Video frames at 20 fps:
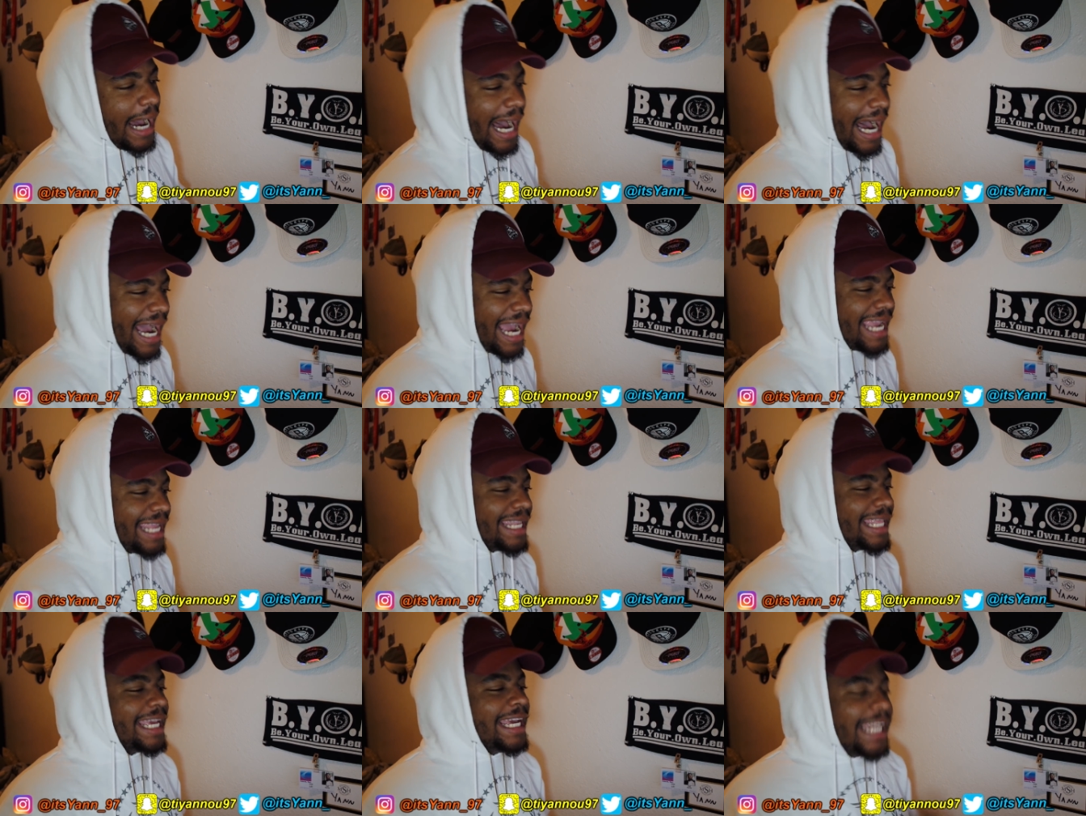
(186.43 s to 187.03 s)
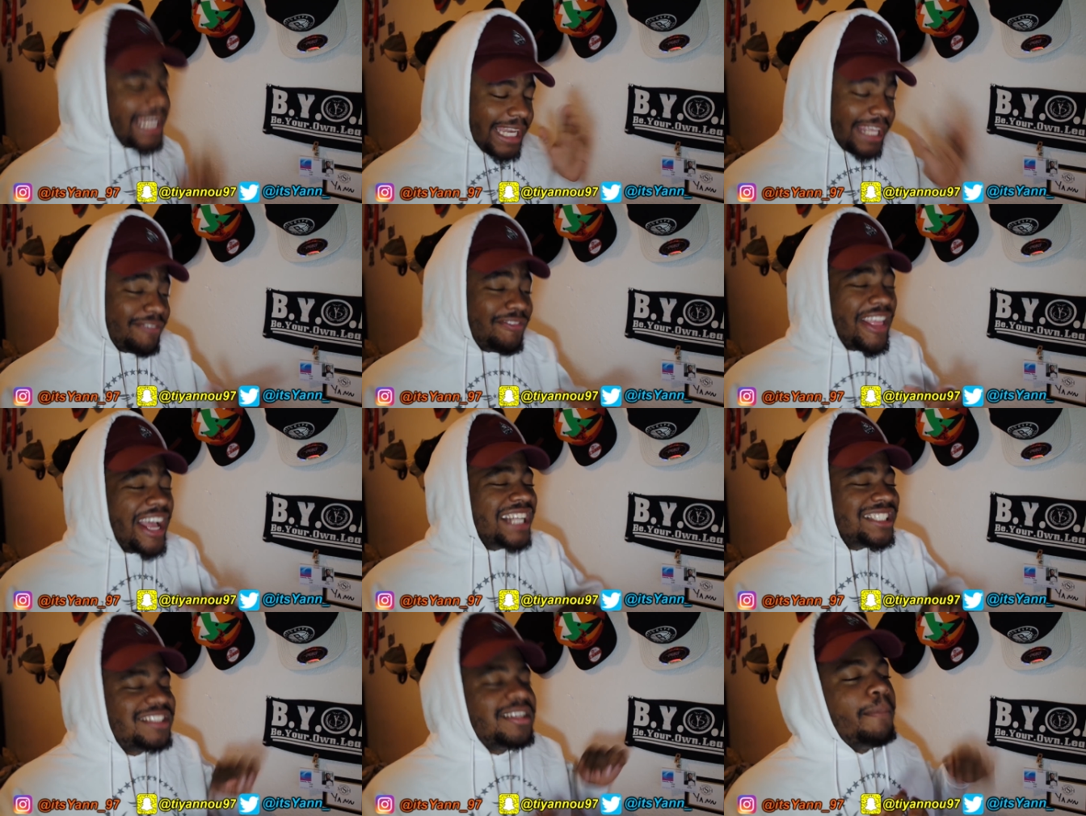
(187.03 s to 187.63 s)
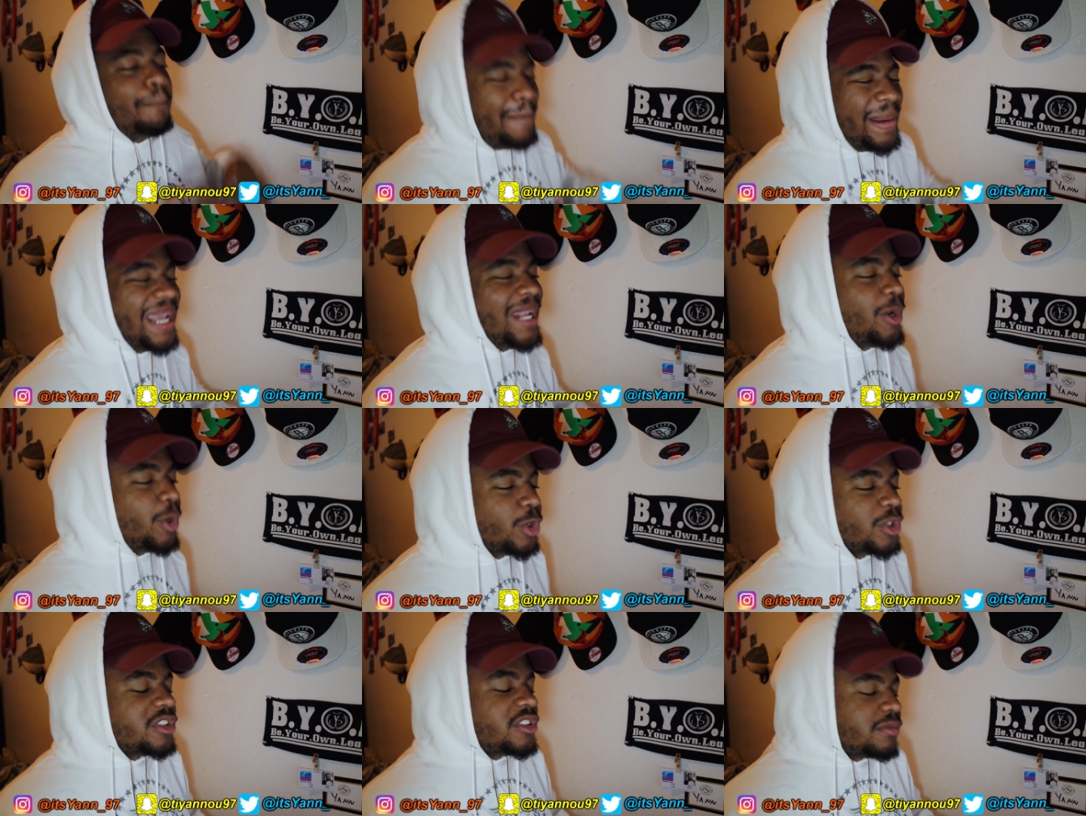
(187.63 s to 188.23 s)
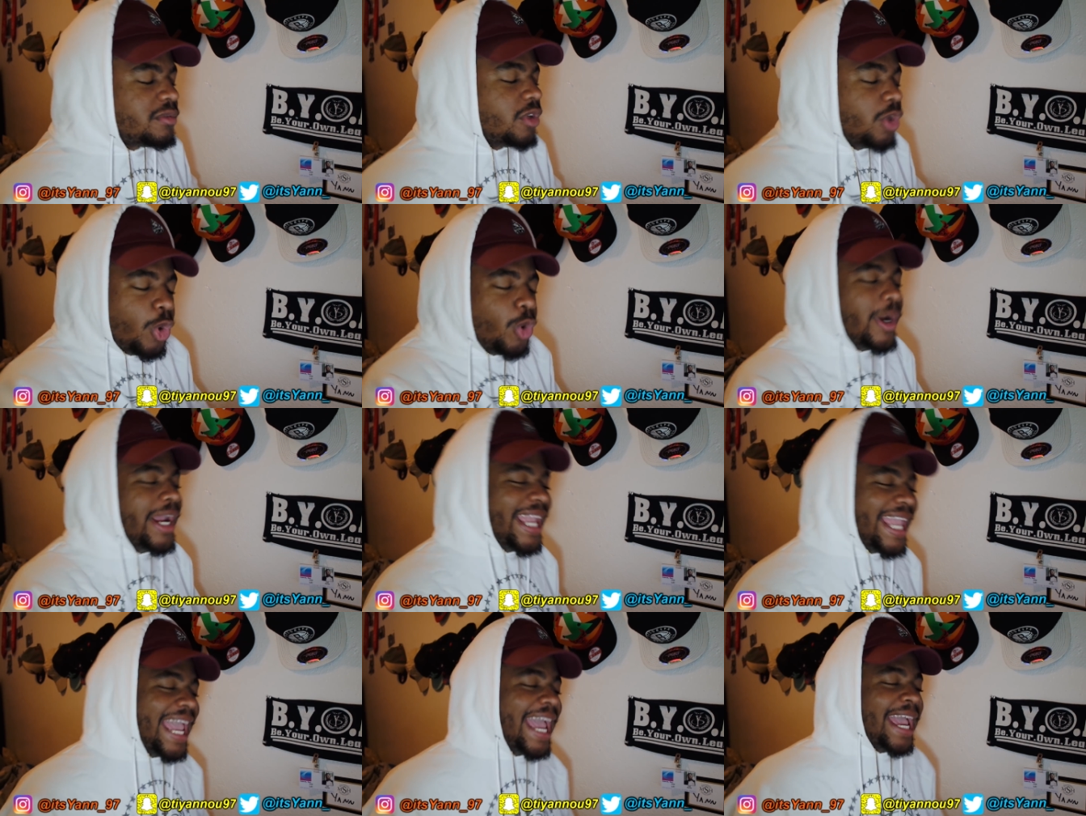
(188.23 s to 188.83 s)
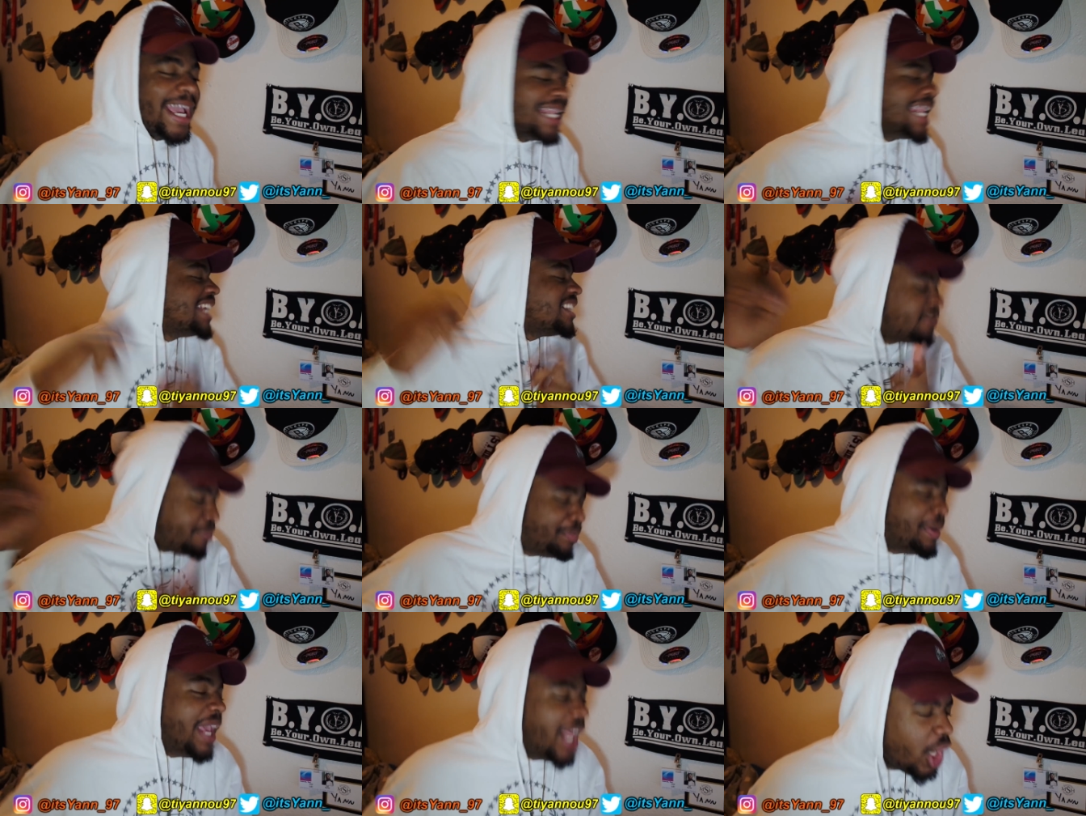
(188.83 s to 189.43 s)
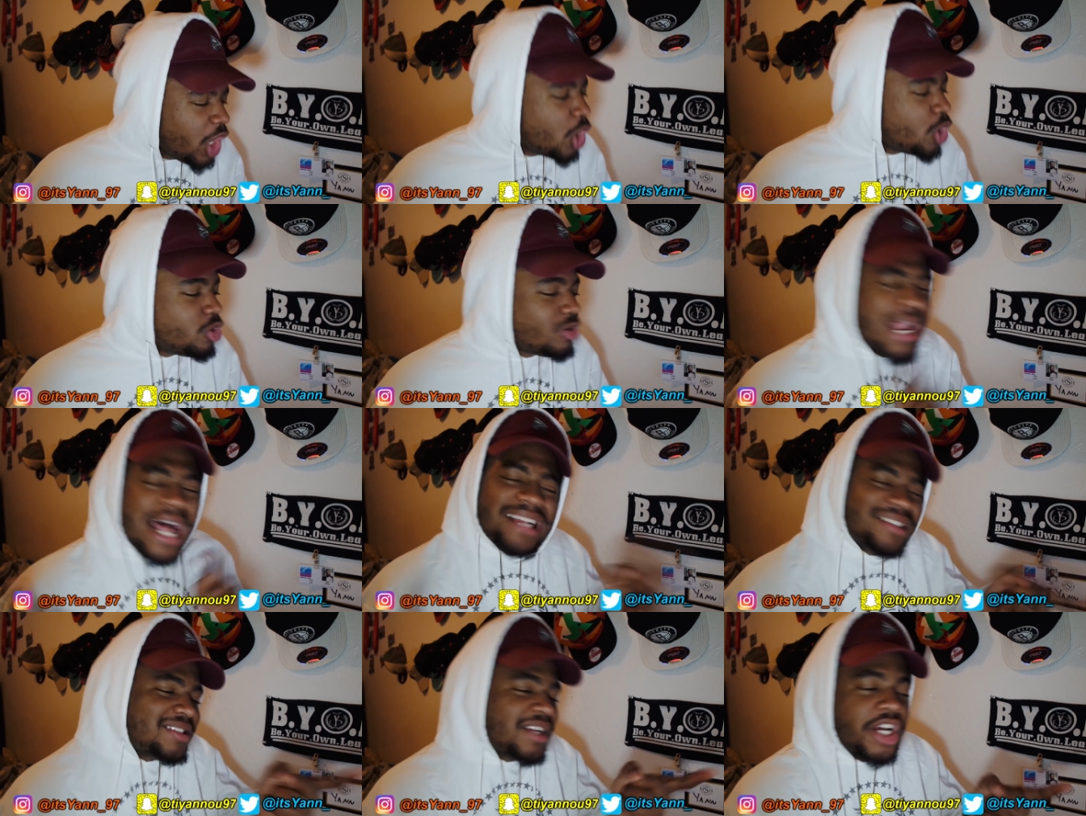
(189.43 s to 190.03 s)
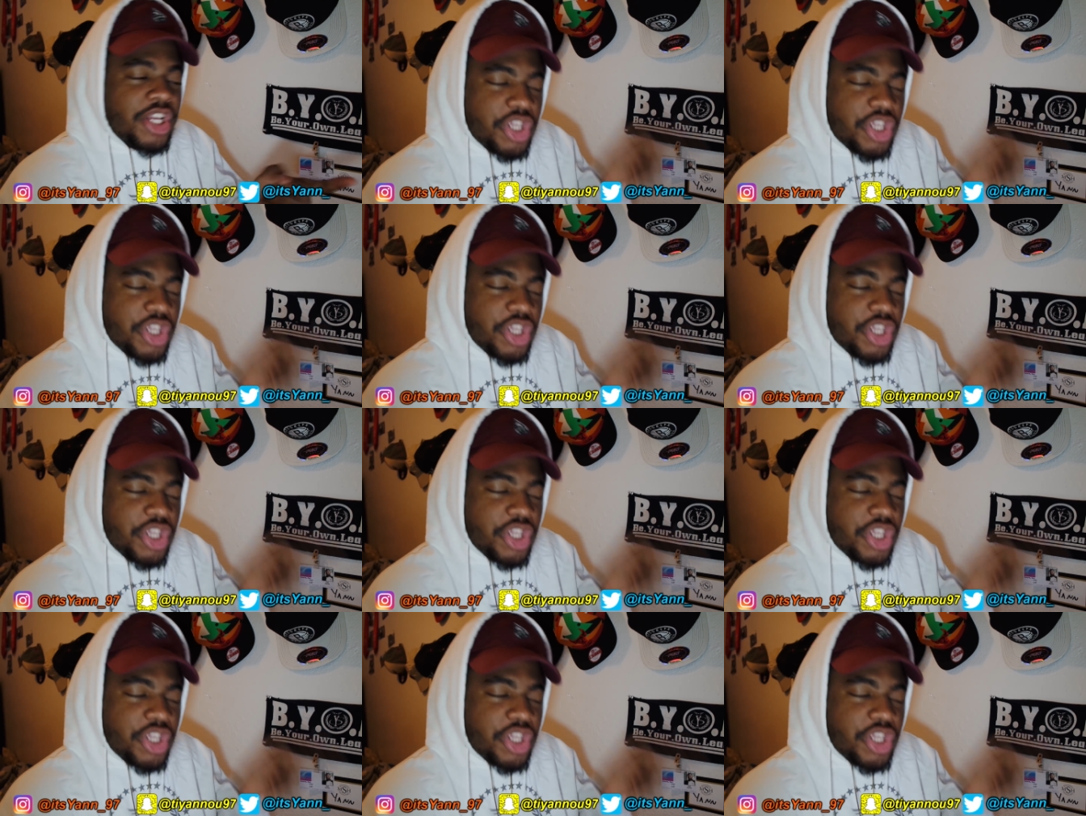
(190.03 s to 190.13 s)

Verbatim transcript: Alright? Leave that to be Lou's. Louis Gang, that's be Lou. That's